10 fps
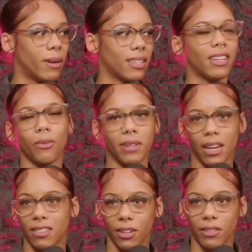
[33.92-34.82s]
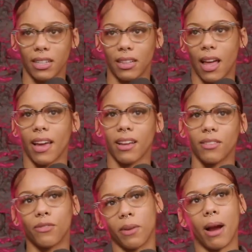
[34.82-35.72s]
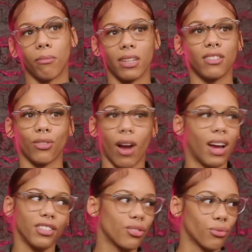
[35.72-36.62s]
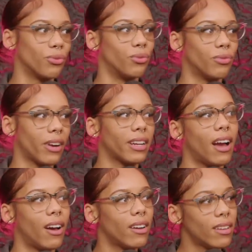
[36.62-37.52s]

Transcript: But it don't mean necessarily, like, you feel me? I'm ready to ride this through right now.